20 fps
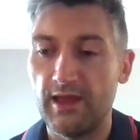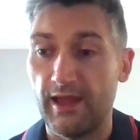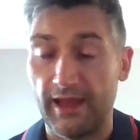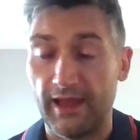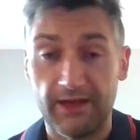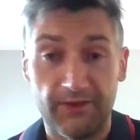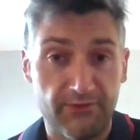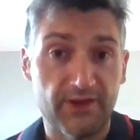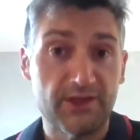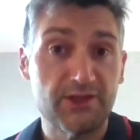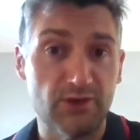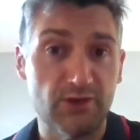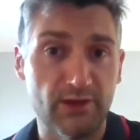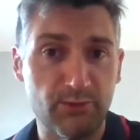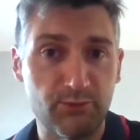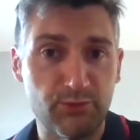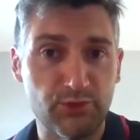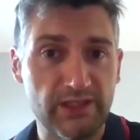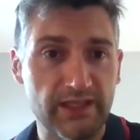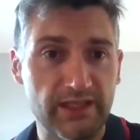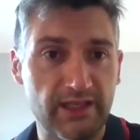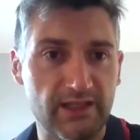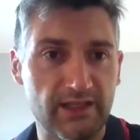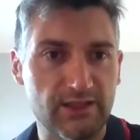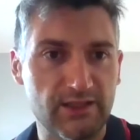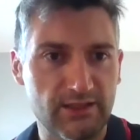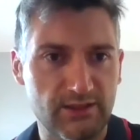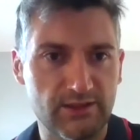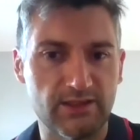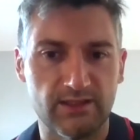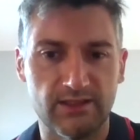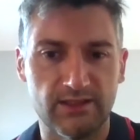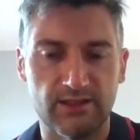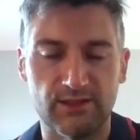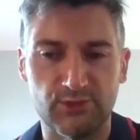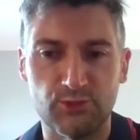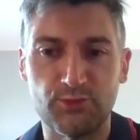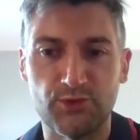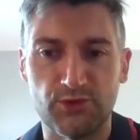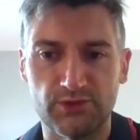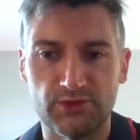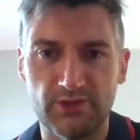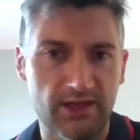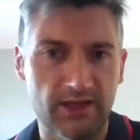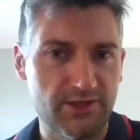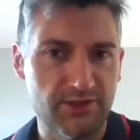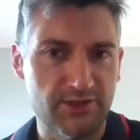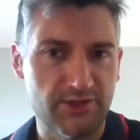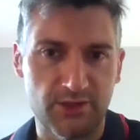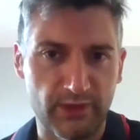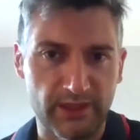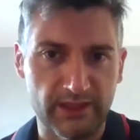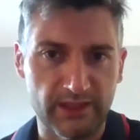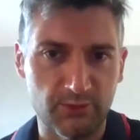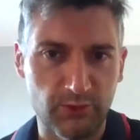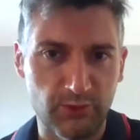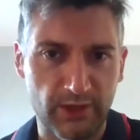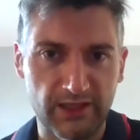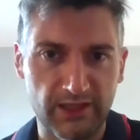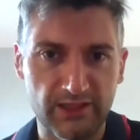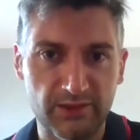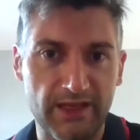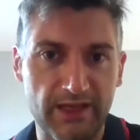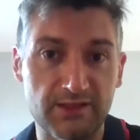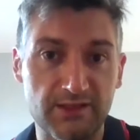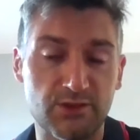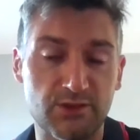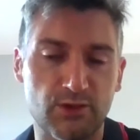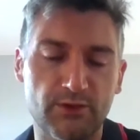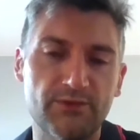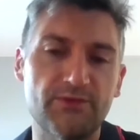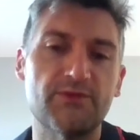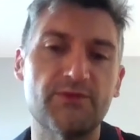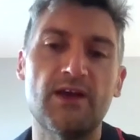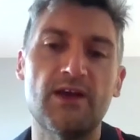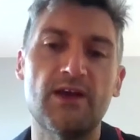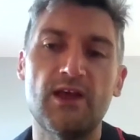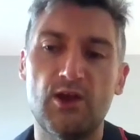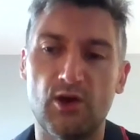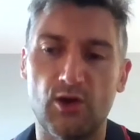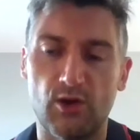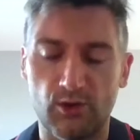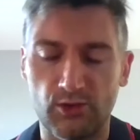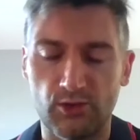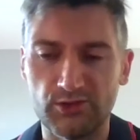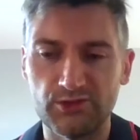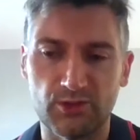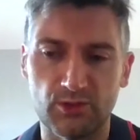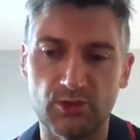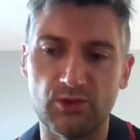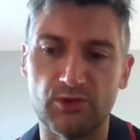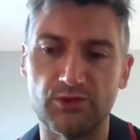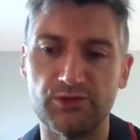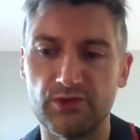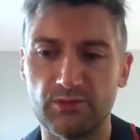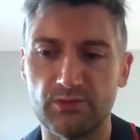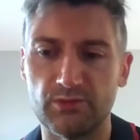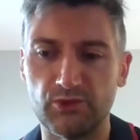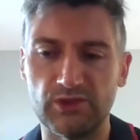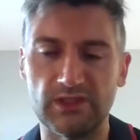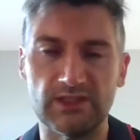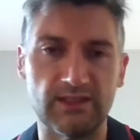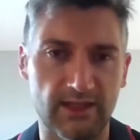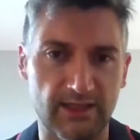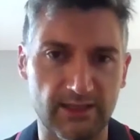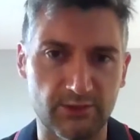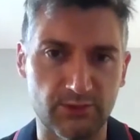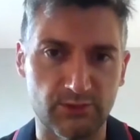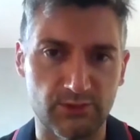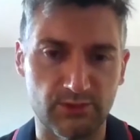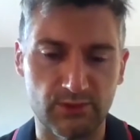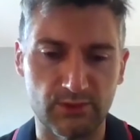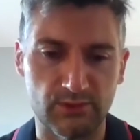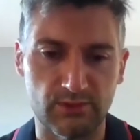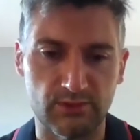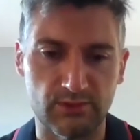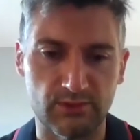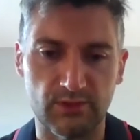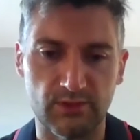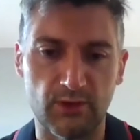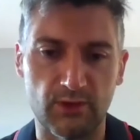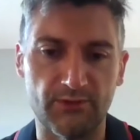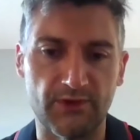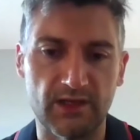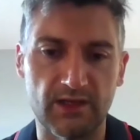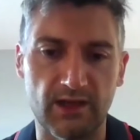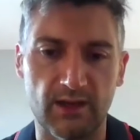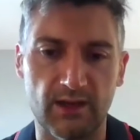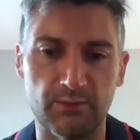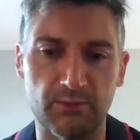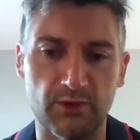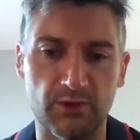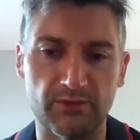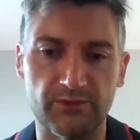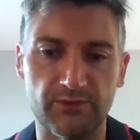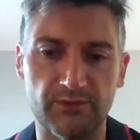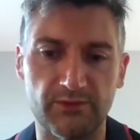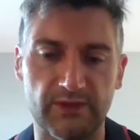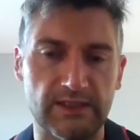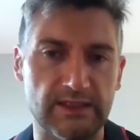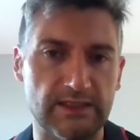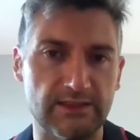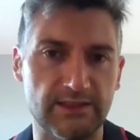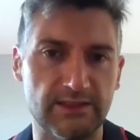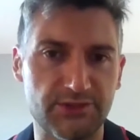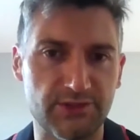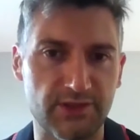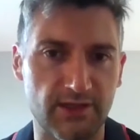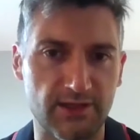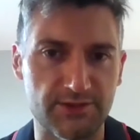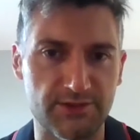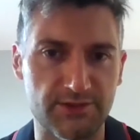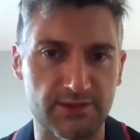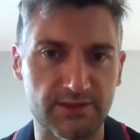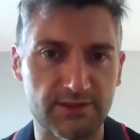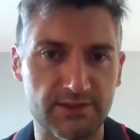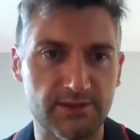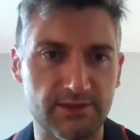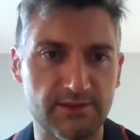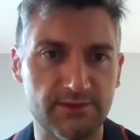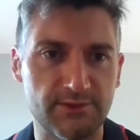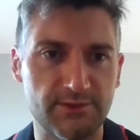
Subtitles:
and eventually putting it to production when it pays off, also contributed a lot to overcome of these challenges.